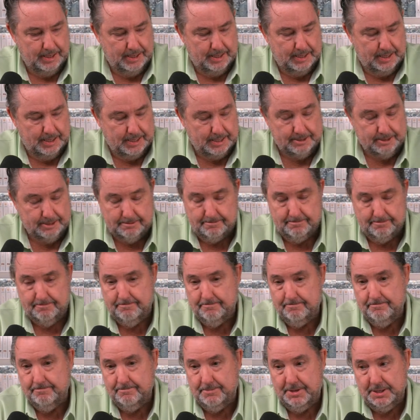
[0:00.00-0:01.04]
And
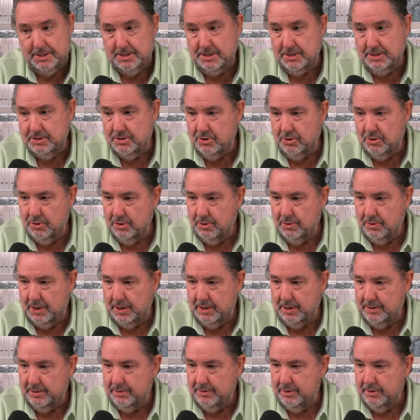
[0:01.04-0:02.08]
this is
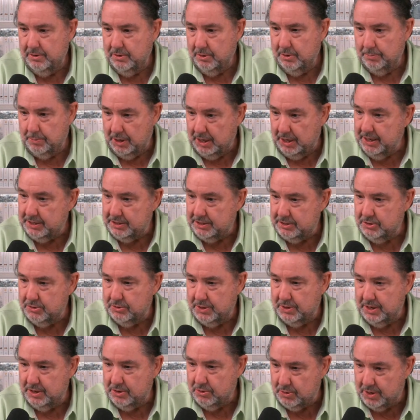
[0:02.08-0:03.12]
your plight.
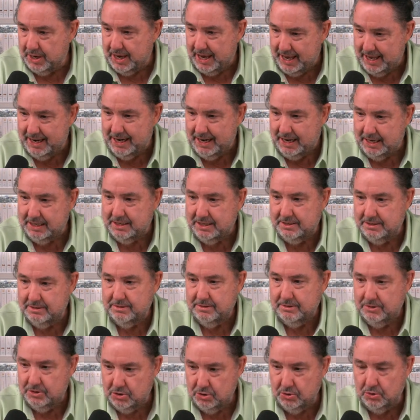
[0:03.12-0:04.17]
You cannot
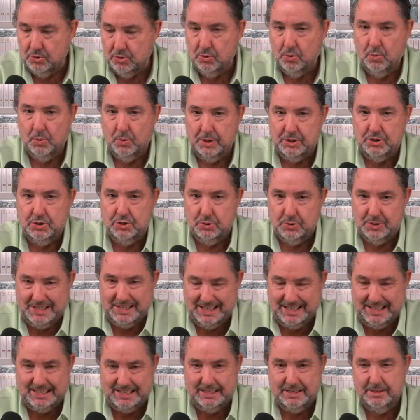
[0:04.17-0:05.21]
do what you
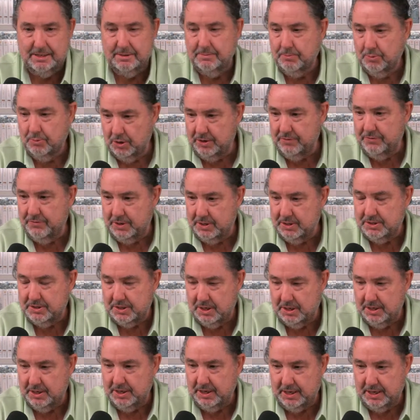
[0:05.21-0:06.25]
did
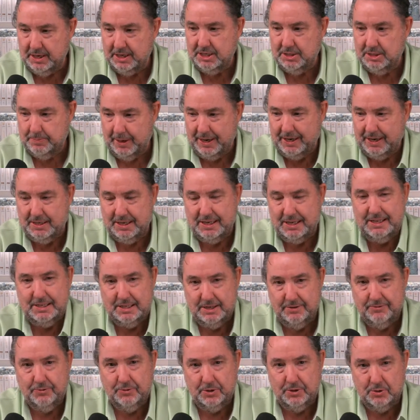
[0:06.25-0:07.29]
previously and expect a
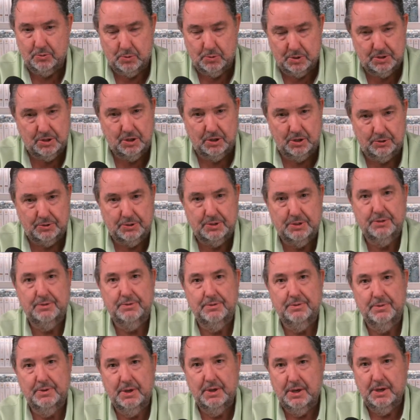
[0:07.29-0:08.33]
different result.
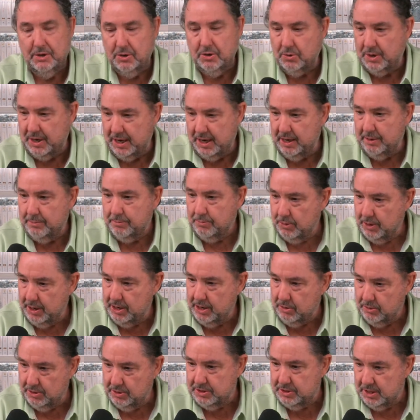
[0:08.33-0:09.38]
You can't
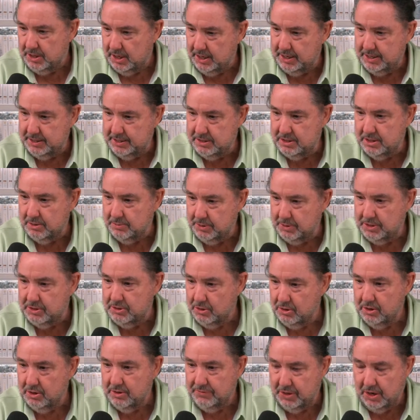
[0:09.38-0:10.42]
prioritize the
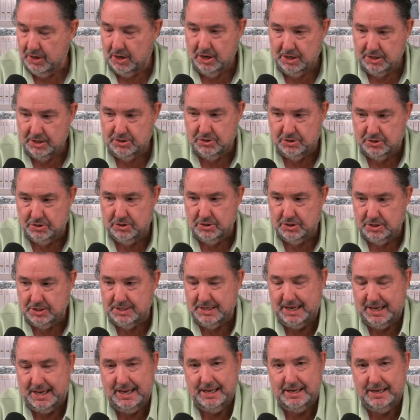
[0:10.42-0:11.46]
return of the hostages
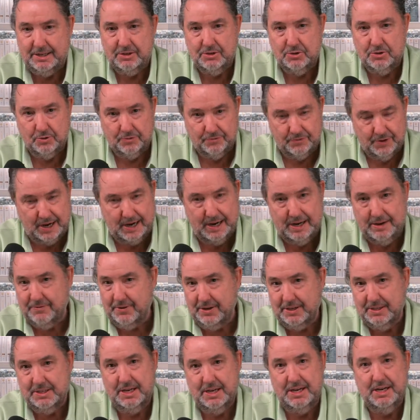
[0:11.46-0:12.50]
and survive
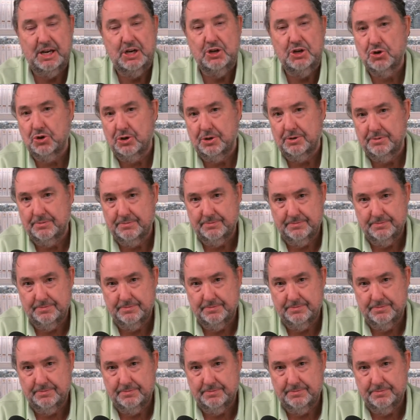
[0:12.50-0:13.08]
as a nation.